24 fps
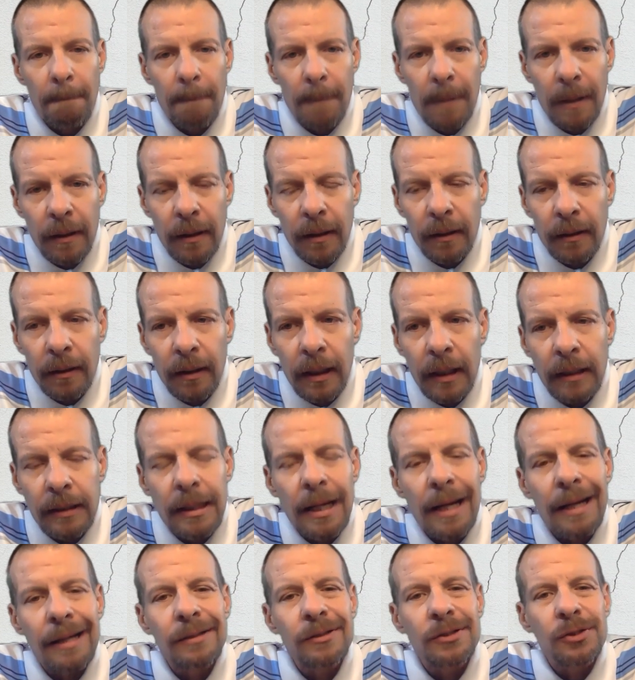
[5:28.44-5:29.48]
an
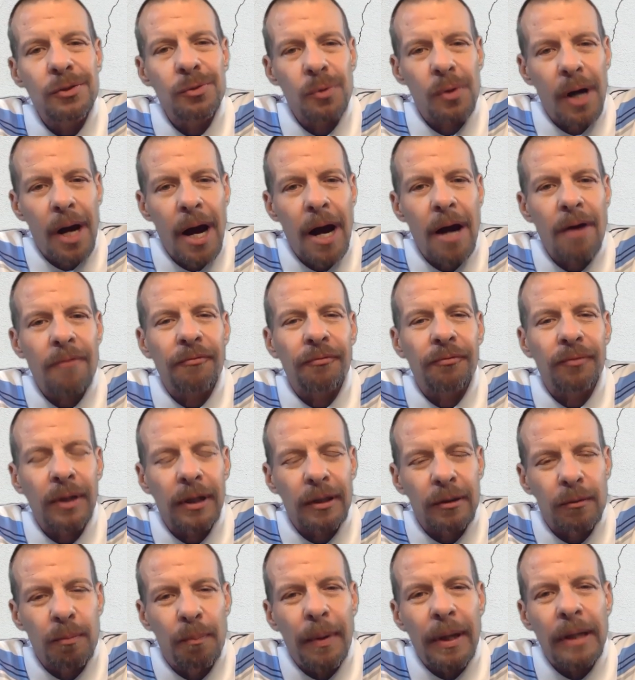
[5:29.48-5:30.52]
end to
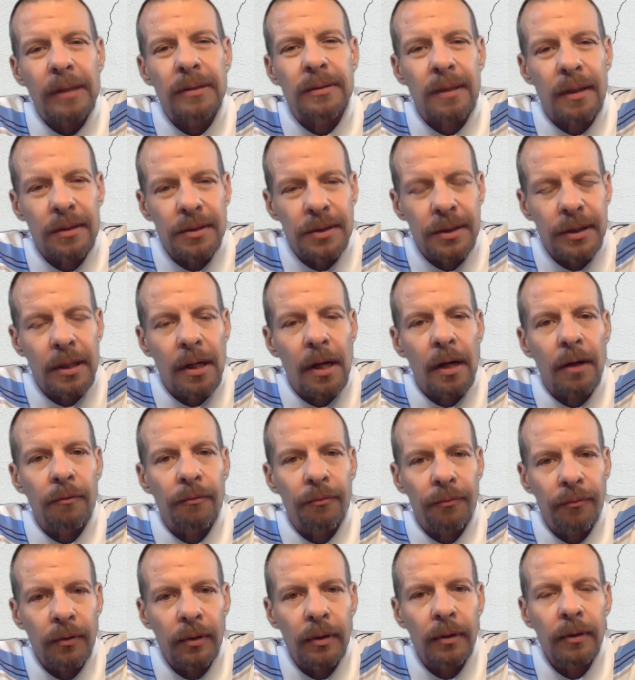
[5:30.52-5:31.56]
conflict based on
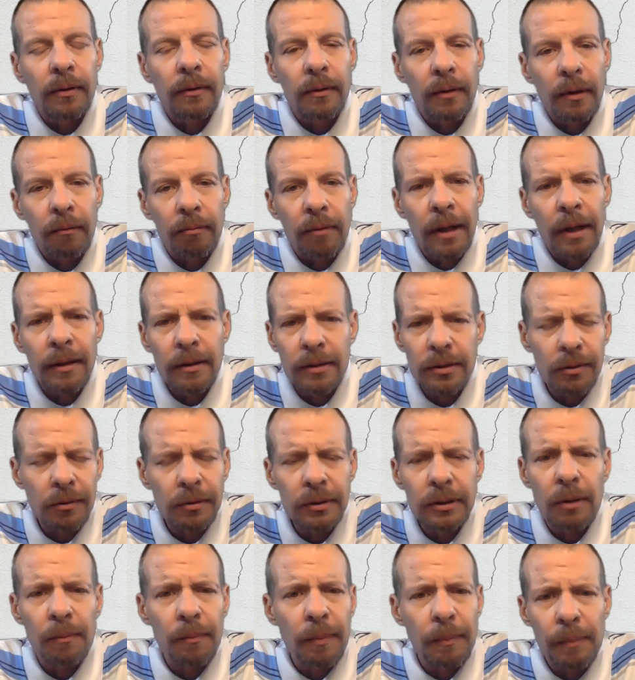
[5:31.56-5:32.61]
geography, right? There's
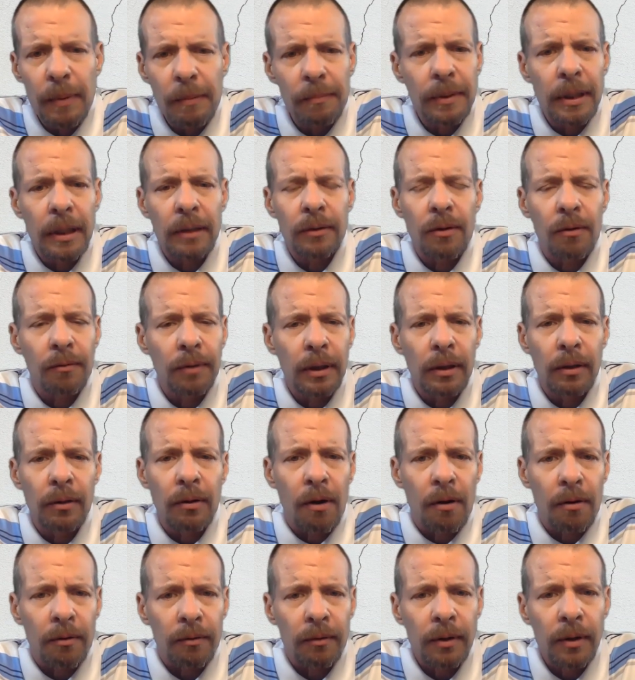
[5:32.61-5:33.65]
always going to be people that don't get
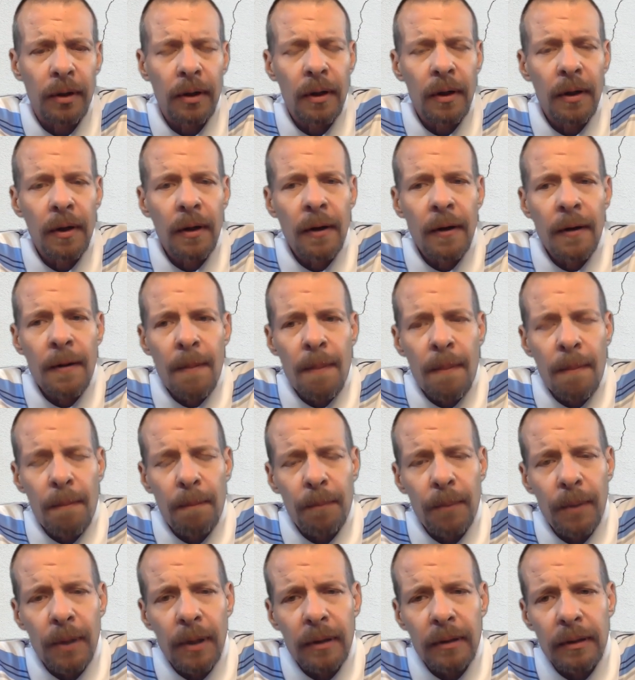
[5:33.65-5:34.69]
along,
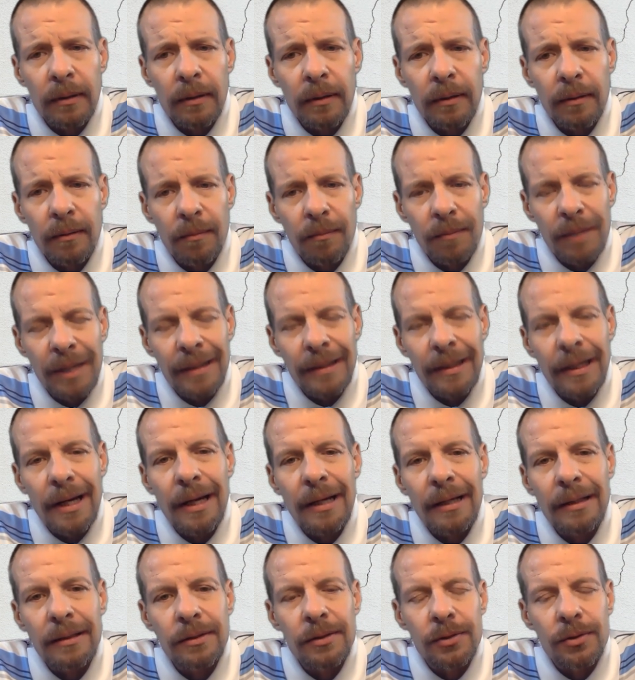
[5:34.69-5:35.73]
but an
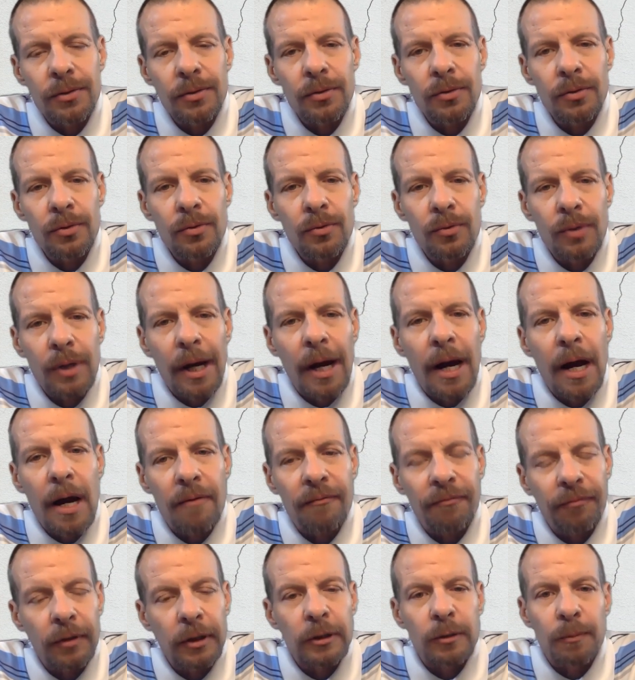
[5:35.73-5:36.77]
end to
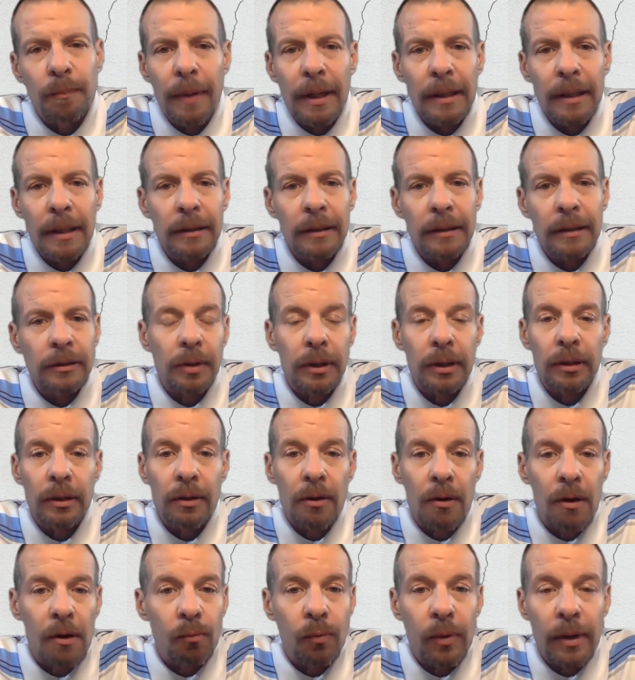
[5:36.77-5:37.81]
conflicts based strictly
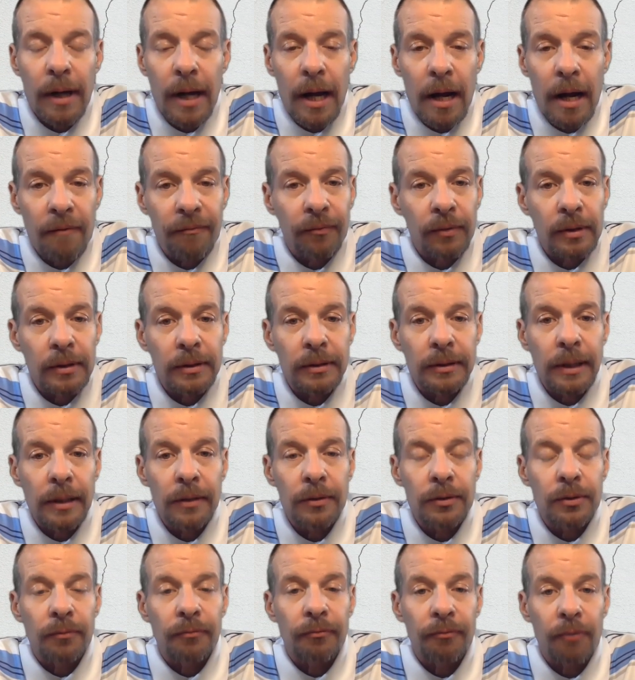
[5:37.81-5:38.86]
on what half of the
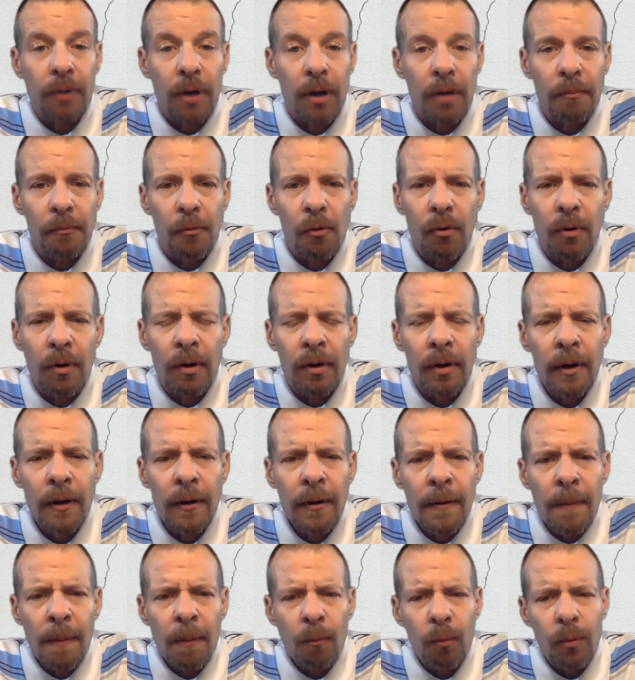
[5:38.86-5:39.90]
state you're from or
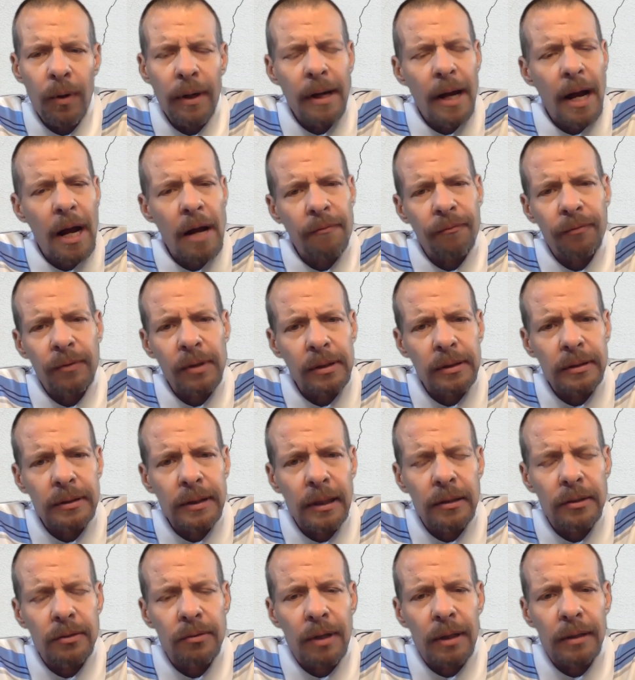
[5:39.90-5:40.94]
what half of the
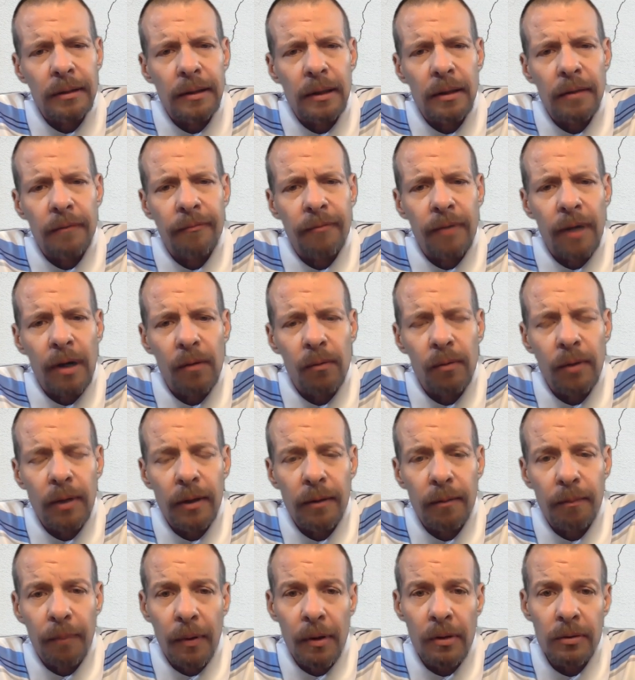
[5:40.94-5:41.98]
state you identify
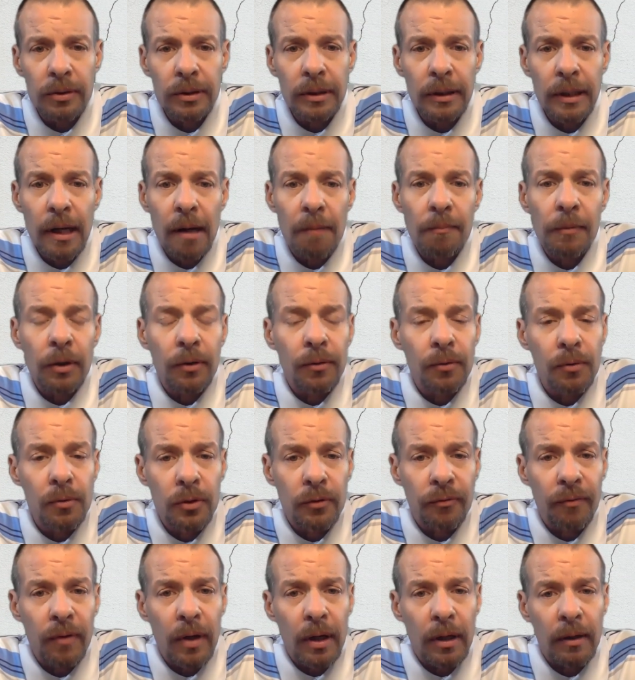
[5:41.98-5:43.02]
with. Personally, I'm a
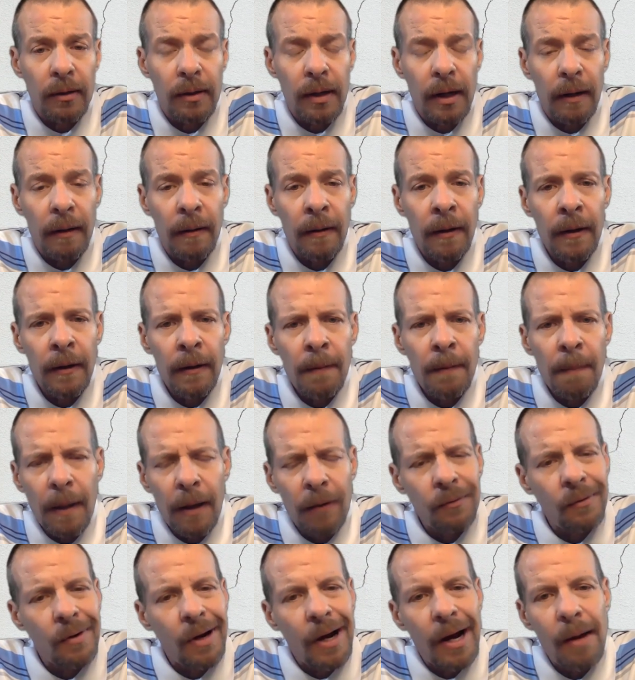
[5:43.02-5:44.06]
huge fan of that.
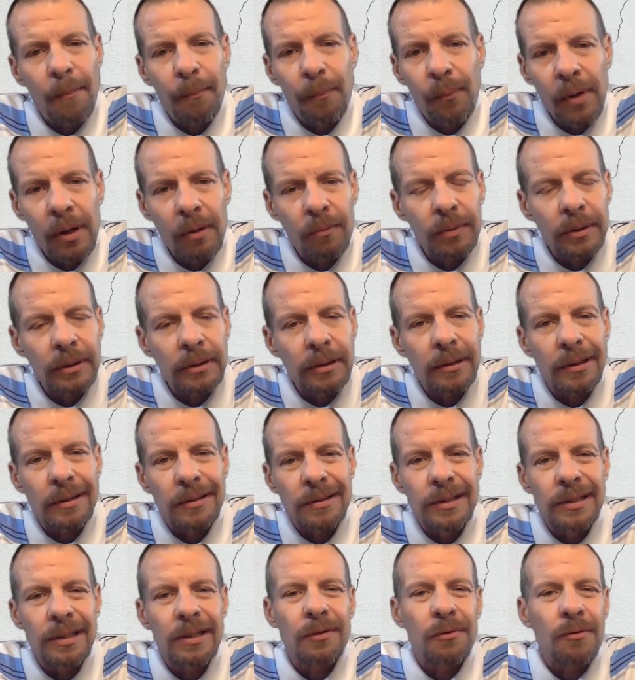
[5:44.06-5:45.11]
I don't operate within the
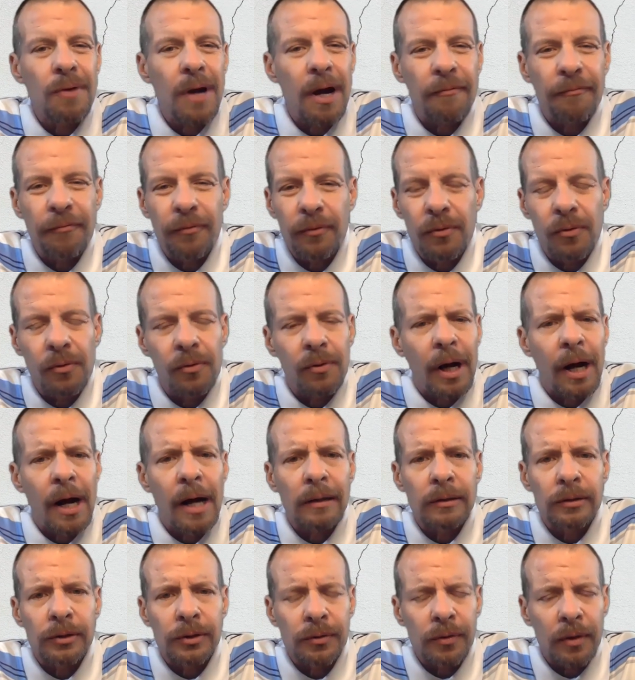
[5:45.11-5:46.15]
geographical
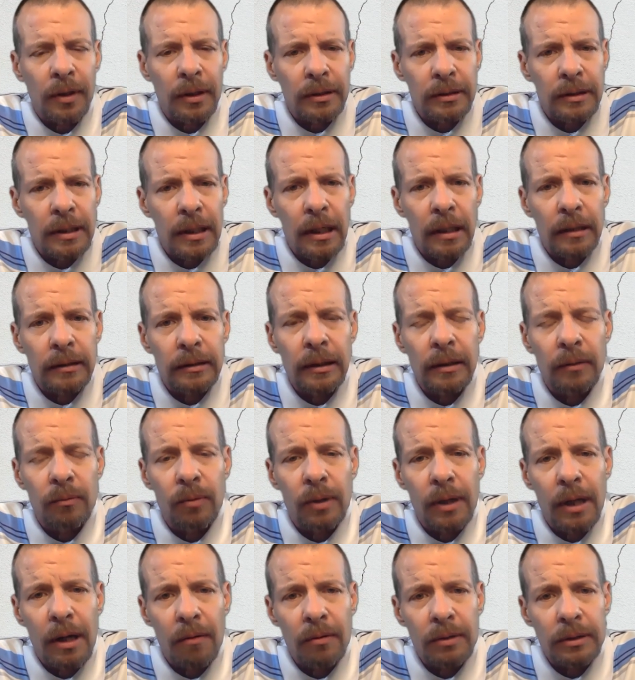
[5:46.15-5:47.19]
constructs that I did
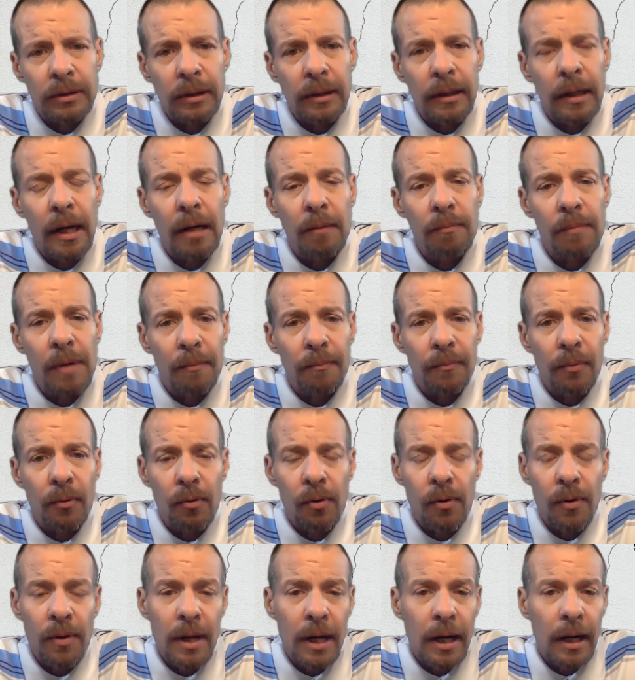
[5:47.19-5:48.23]
when I was a gang member
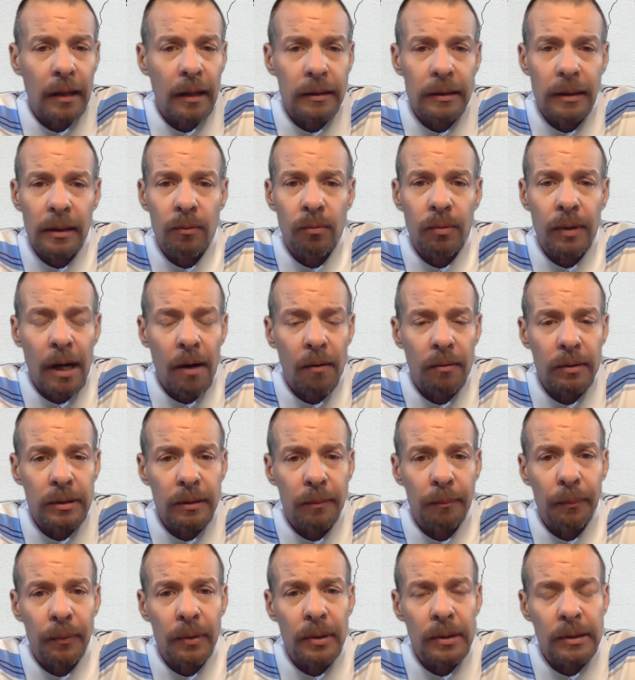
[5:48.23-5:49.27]
or that I did when I was
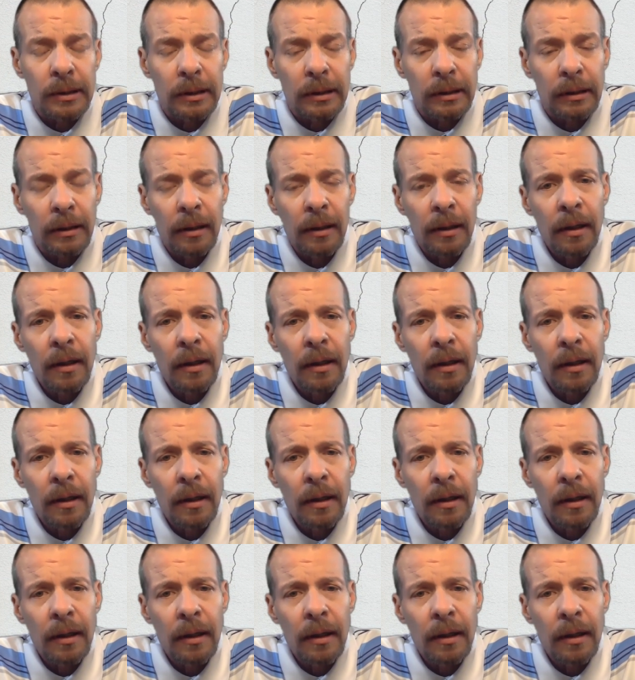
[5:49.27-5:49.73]
in prison.